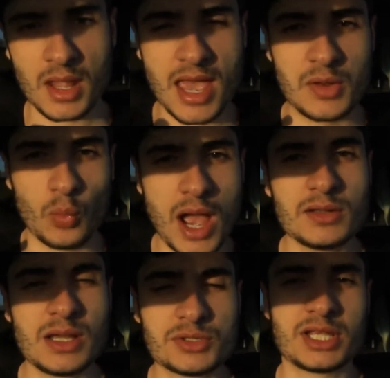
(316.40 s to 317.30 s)
And
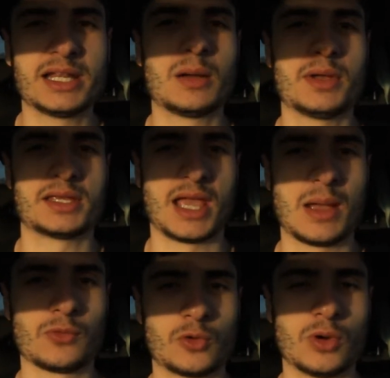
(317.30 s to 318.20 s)
while I was setting up my
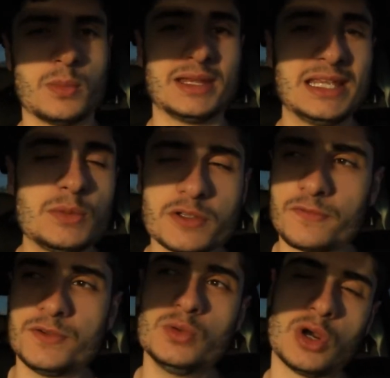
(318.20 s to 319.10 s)
camera equipment, he was a
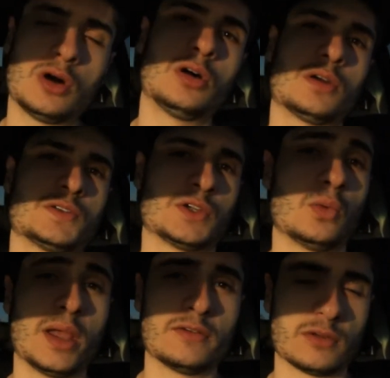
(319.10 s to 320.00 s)
few cars
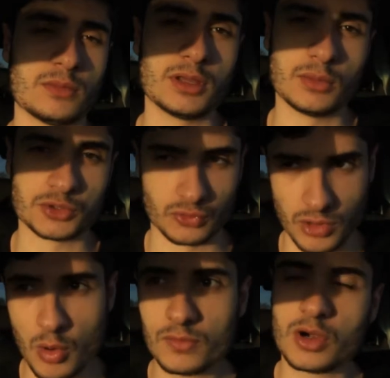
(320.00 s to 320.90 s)
away from me. It was a
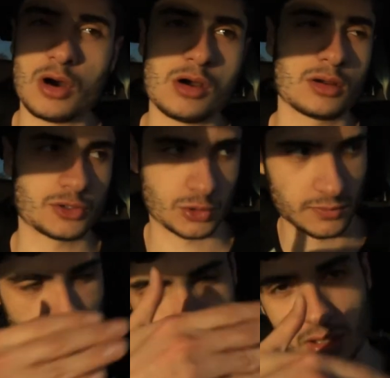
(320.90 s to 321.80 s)
row of cars sort
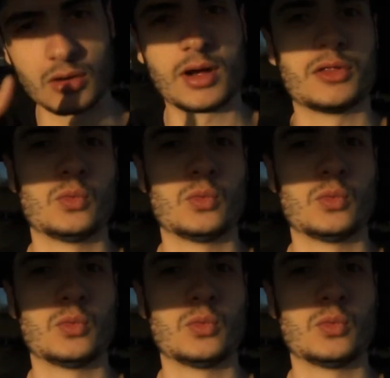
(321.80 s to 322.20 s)
of looking around the